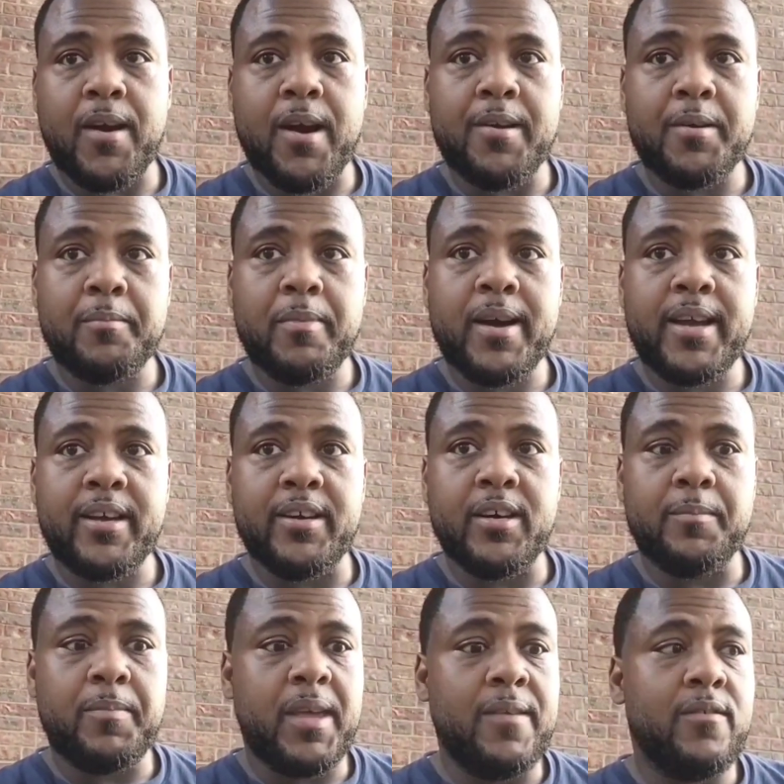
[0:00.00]
firing the bike
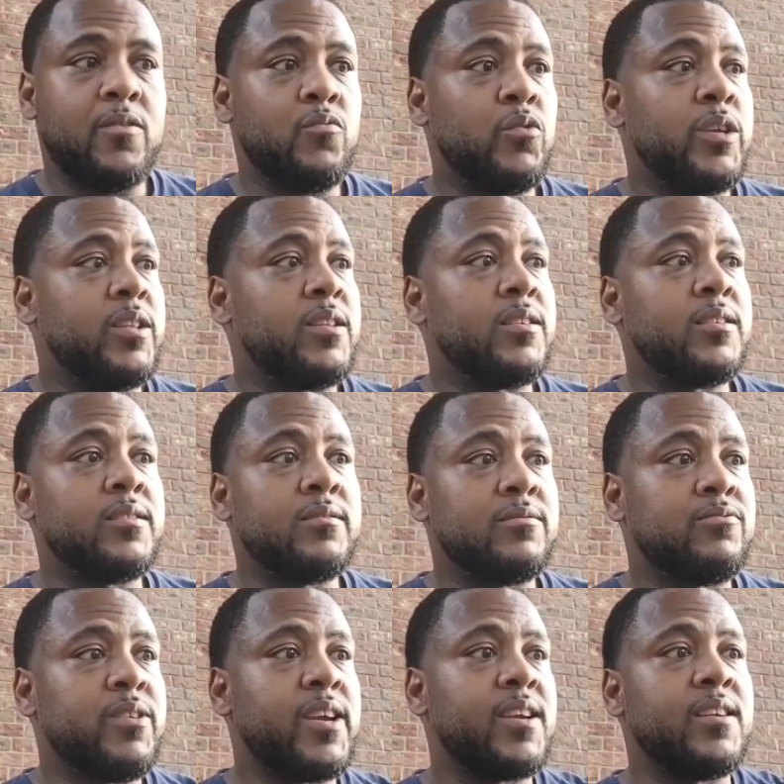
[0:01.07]
up even when the
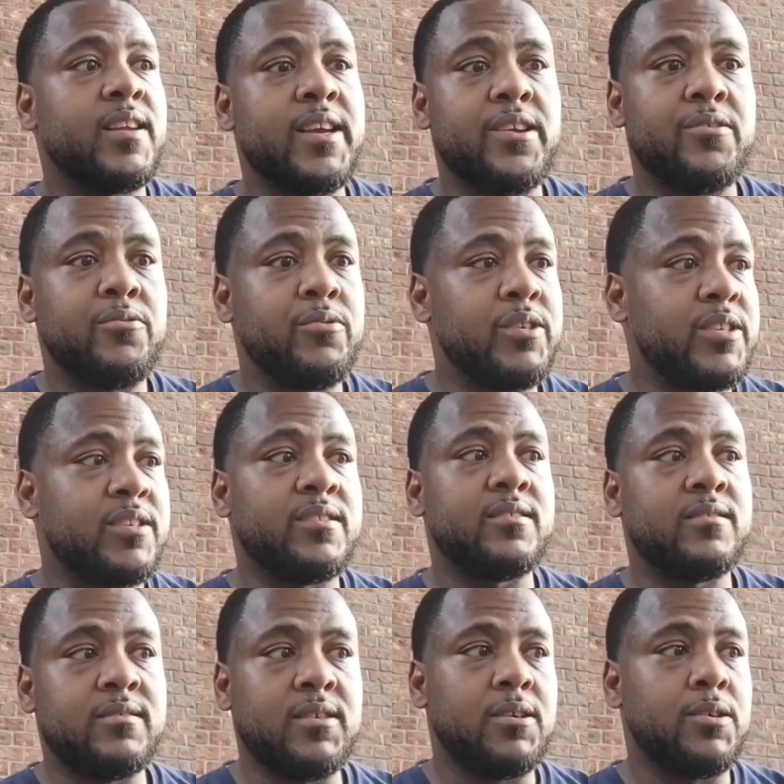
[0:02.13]
regulator wasn't
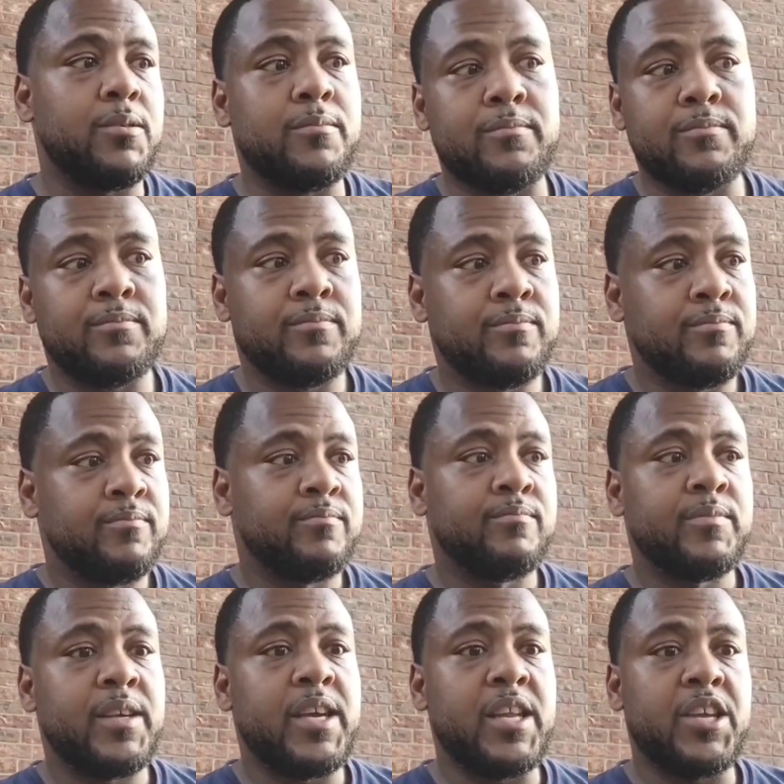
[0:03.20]

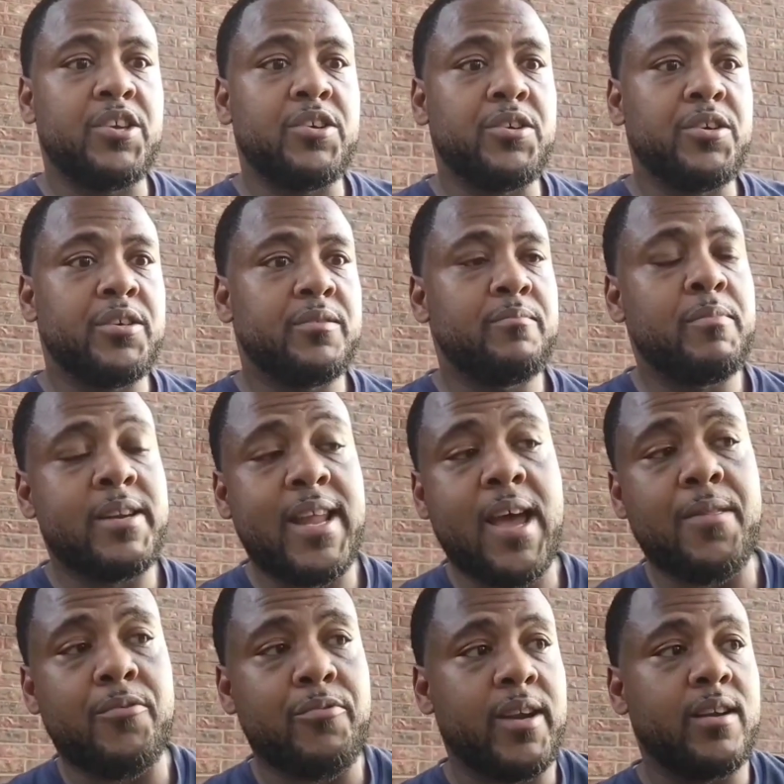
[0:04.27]
any good. But
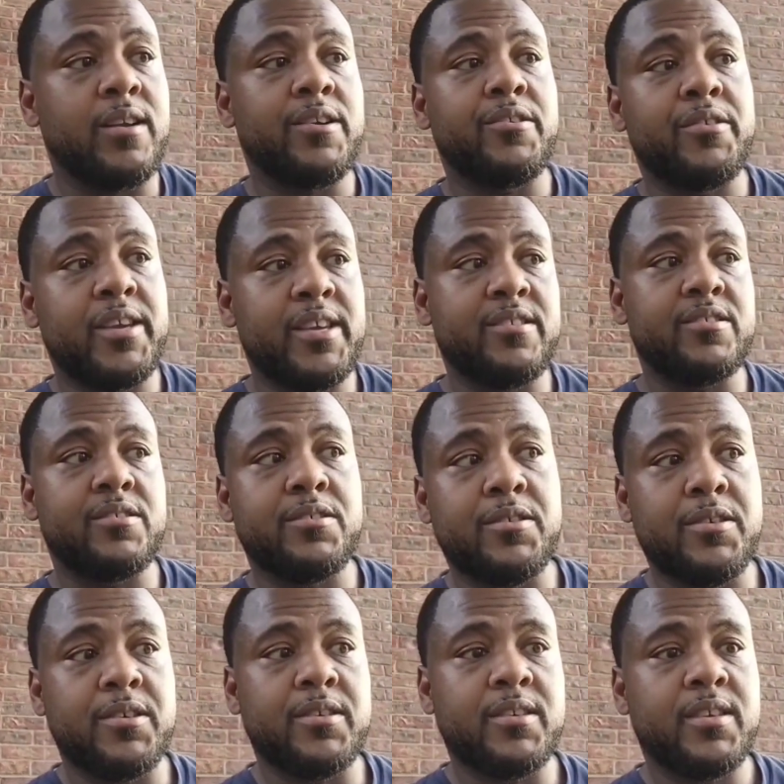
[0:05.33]
now the regulator is
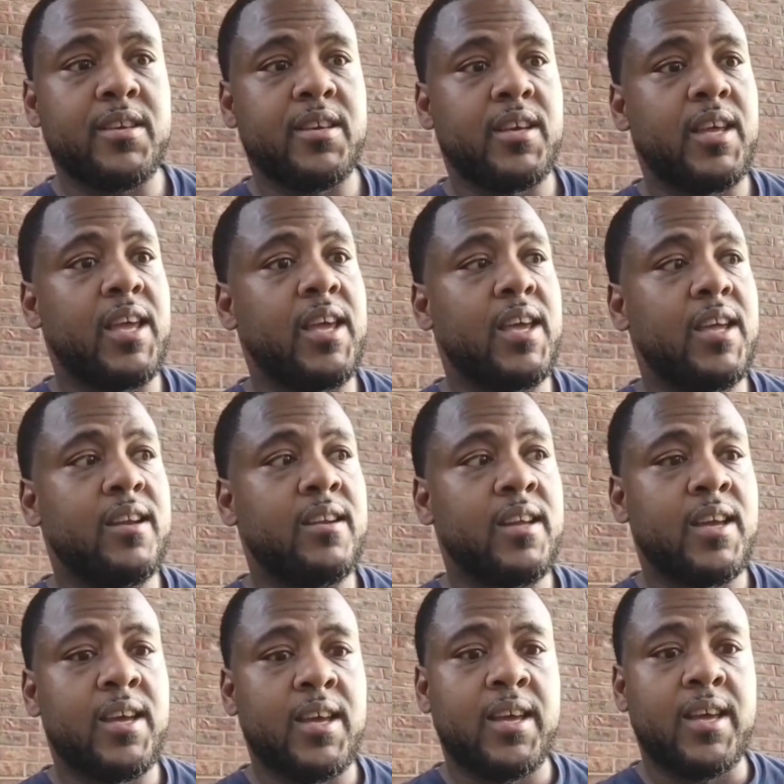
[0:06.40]
good,
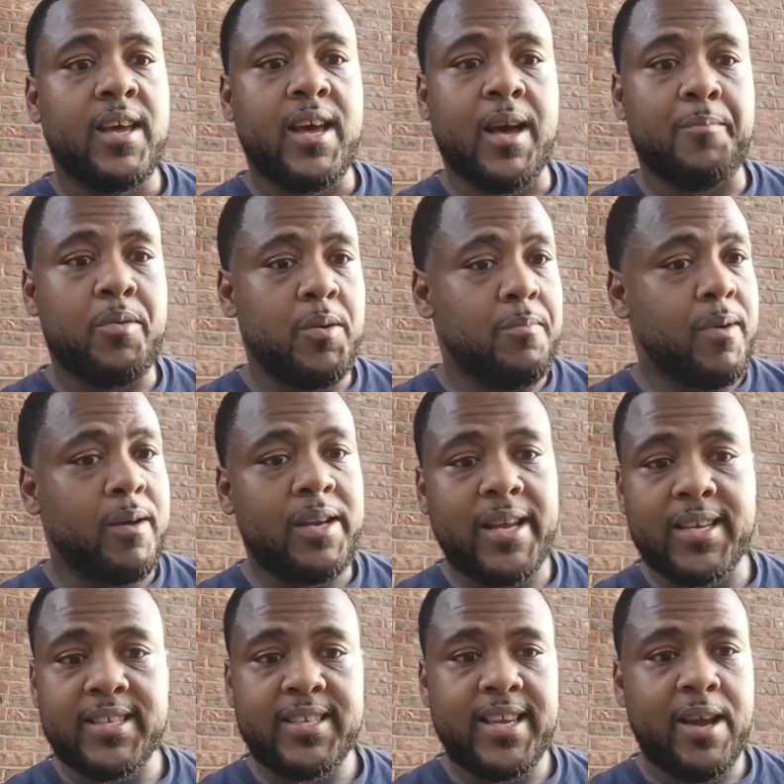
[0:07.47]
and I put my
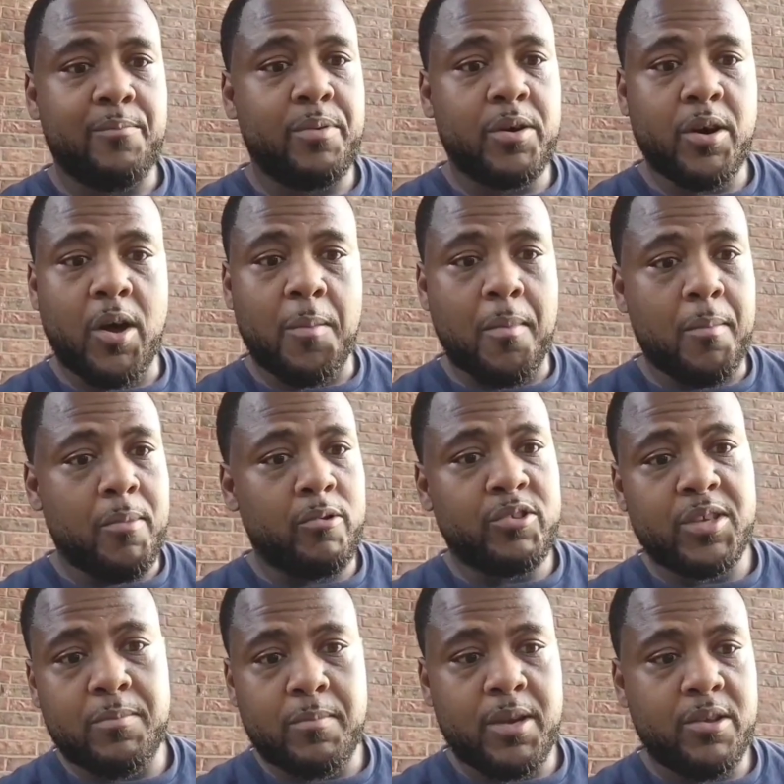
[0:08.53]

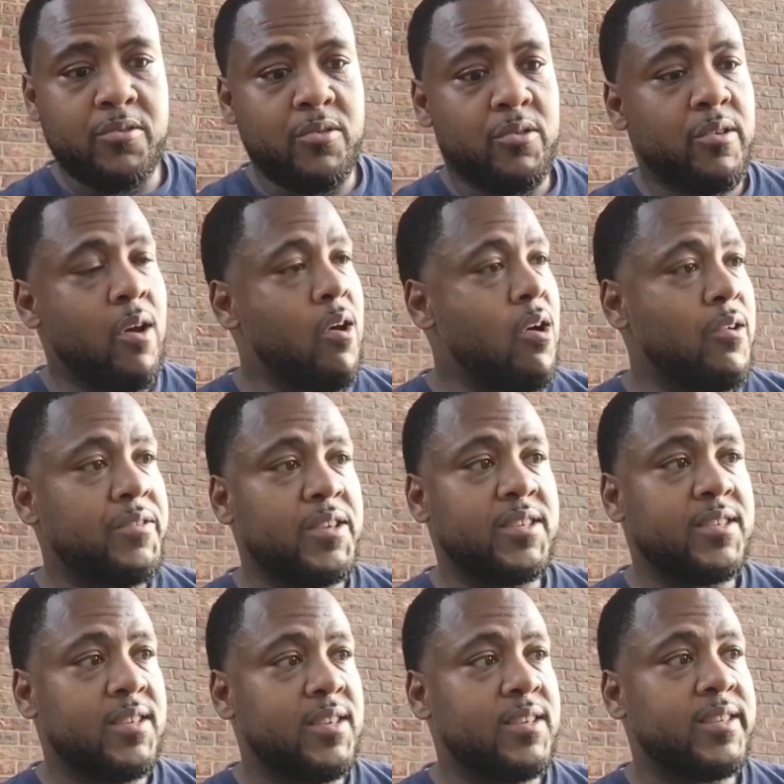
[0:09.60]
multimeter on all
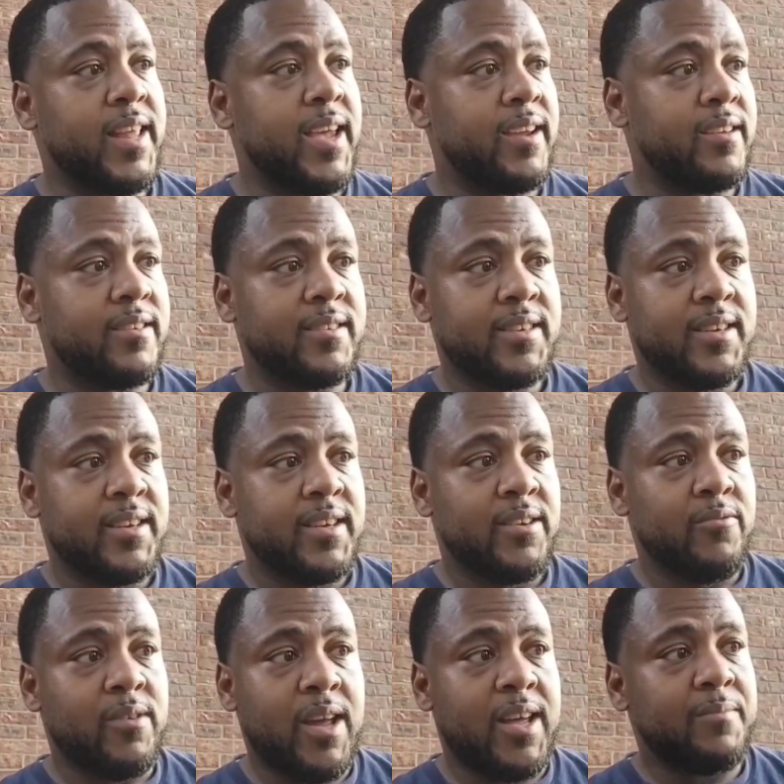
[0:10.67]
these things. Like
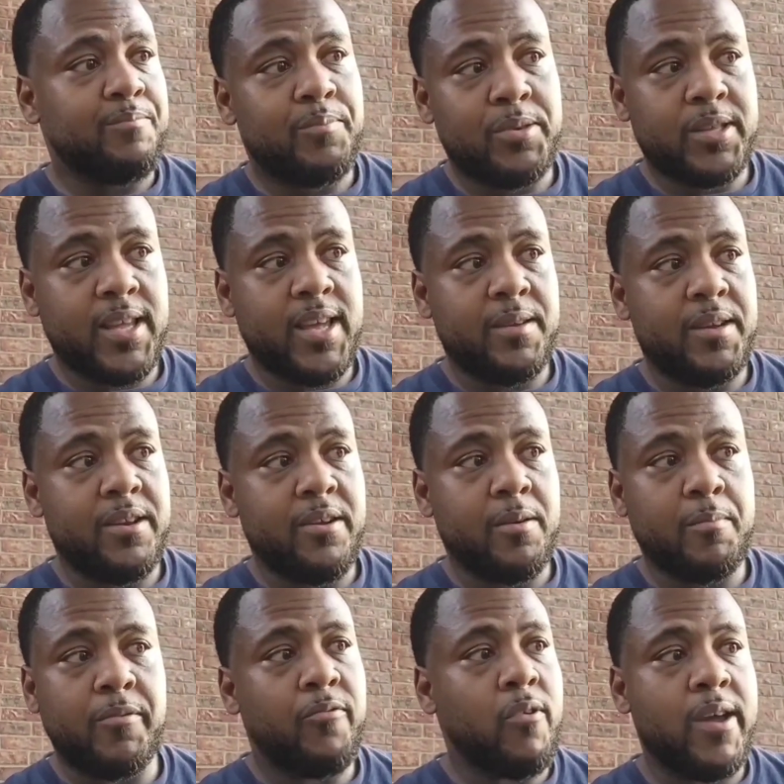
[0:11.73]
when I put that in
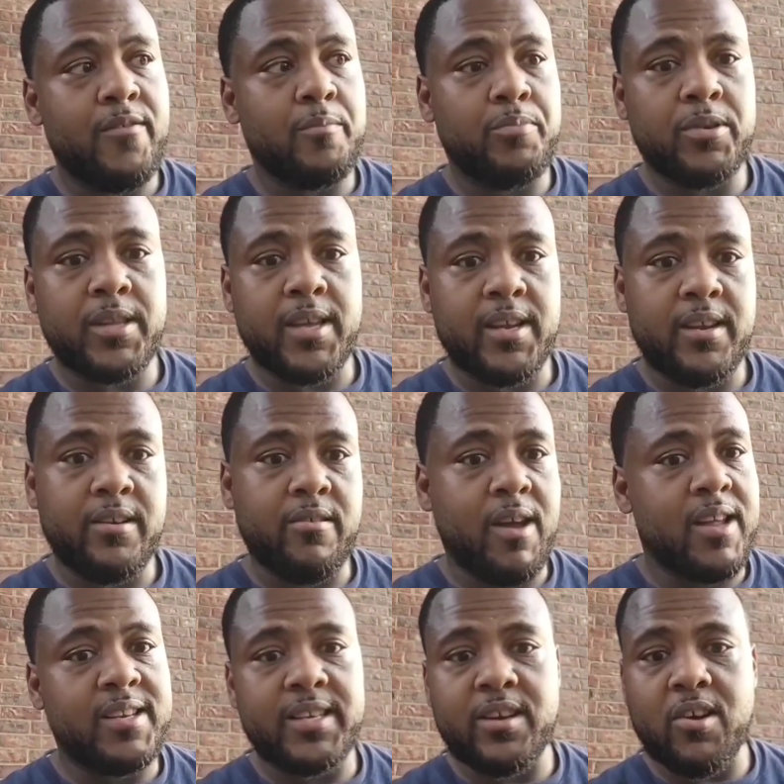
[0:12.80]
there, before I even put that in
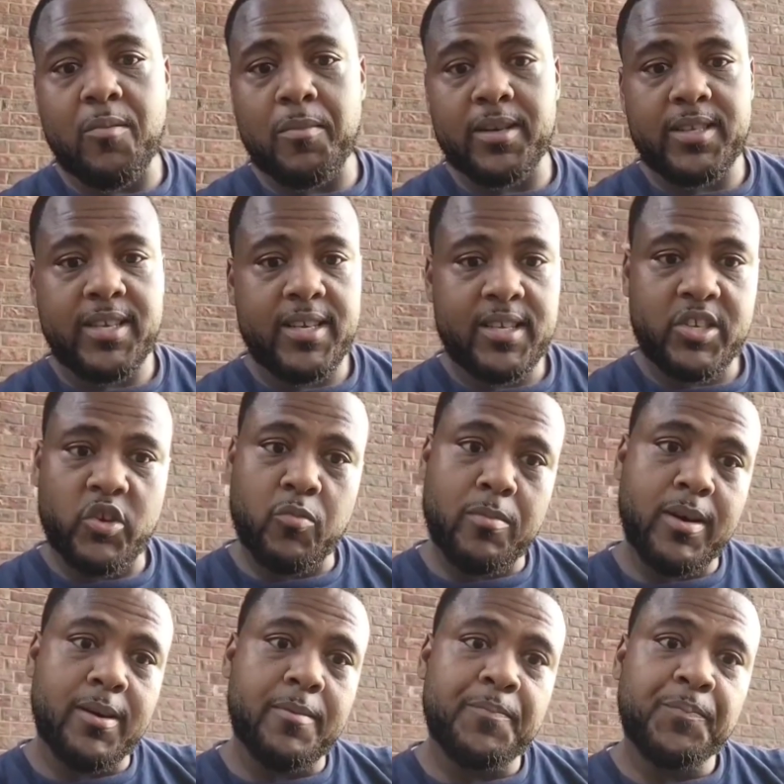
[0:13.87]
there, I did all my tests
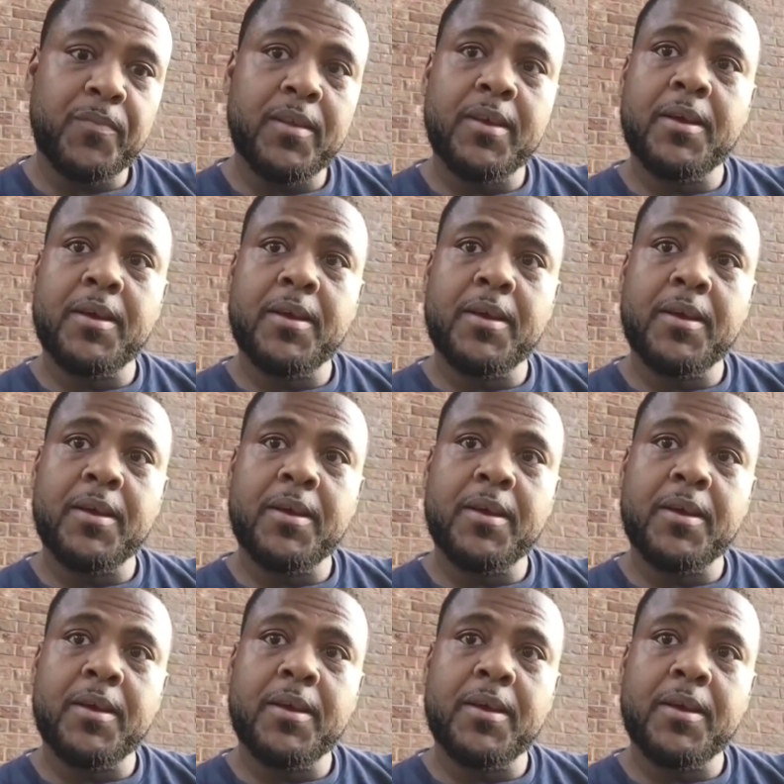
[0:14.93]
on my